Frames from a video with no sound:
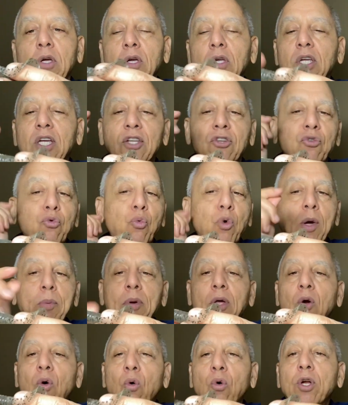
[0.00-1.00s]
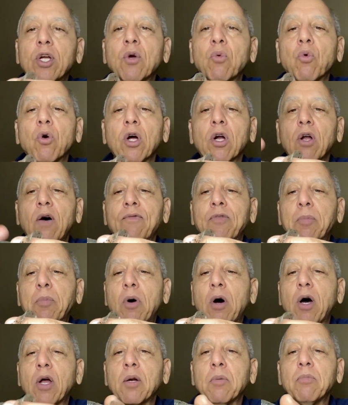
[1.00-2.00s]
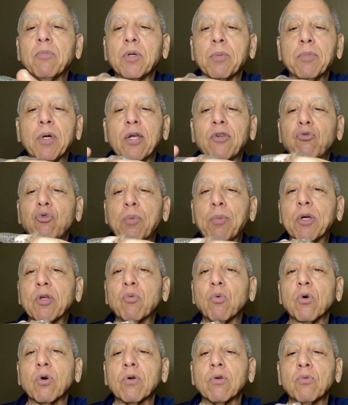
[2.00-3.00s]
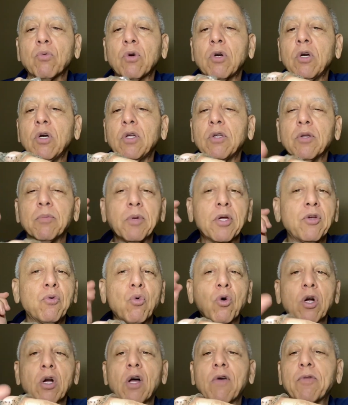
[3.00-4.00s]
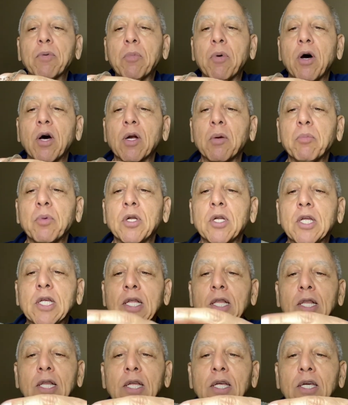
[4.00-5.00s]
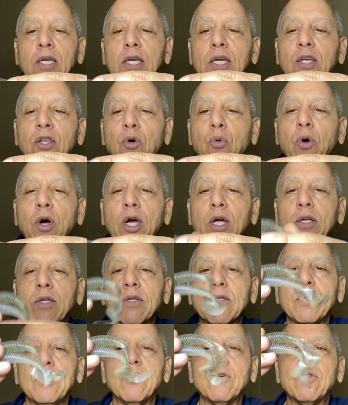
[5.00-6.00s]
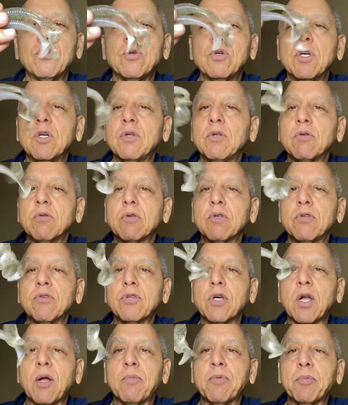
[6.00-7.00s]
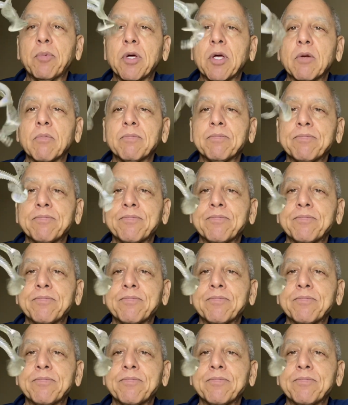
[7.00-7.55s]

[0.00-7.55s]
You can swim it or you can work it off the bottom. Sometimes swimming it works good, sometimes you work it off the bottom, but either way, these are 2 good setups, man.